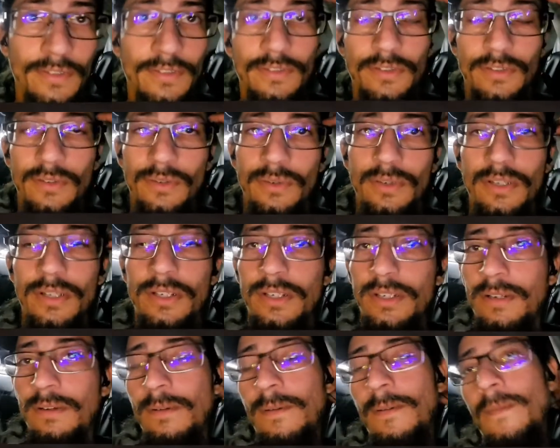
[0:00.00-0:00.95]
So
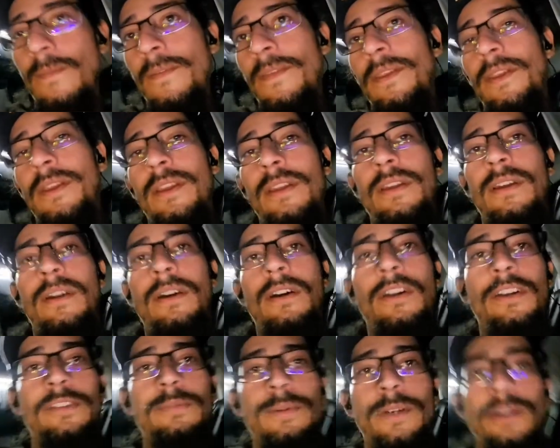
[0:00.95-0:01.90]

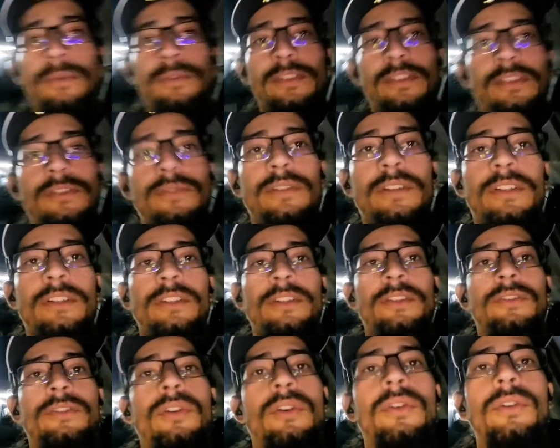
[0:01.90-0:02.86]
hardest part was just drilling
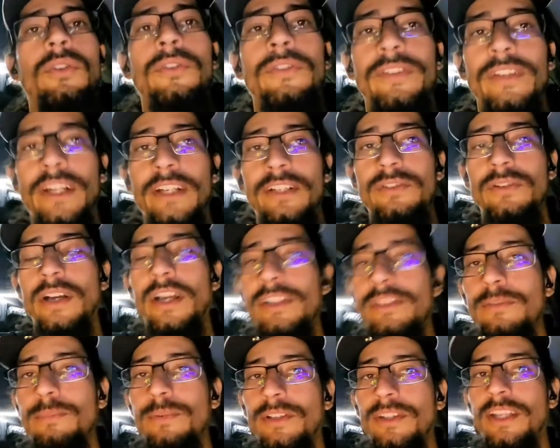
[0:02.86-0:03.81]
those holes. And I tried
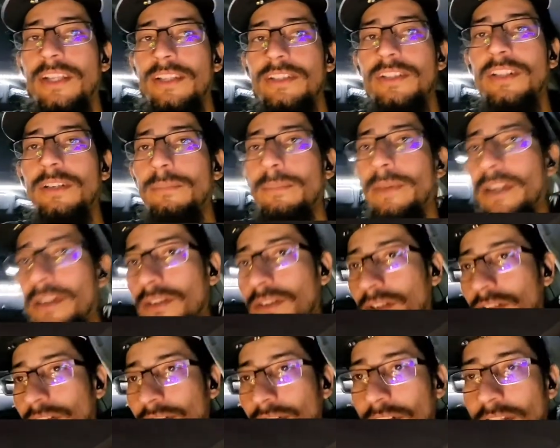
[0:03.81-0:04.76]
to put that sheet of metal
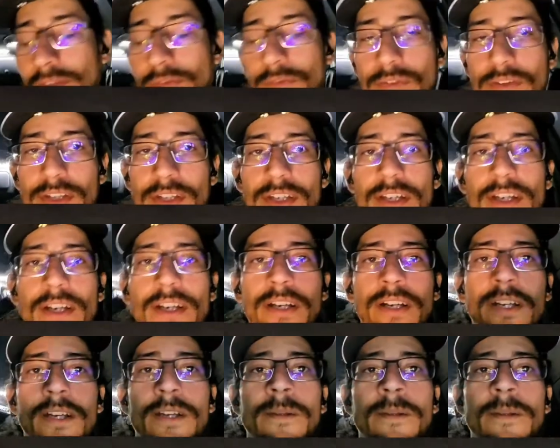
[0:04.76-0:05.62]
underneath the uh,